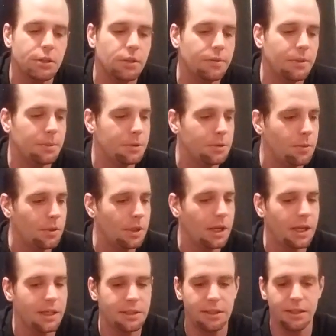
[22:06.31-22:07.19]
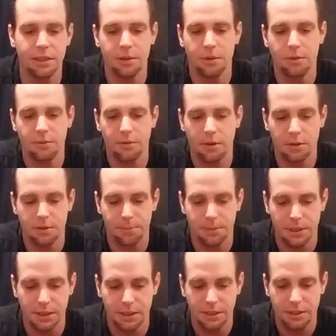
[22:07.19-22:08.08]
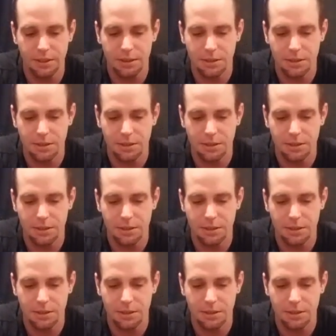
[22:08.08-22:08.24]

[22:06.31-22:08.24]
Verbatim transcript: November 2018? Universe, please.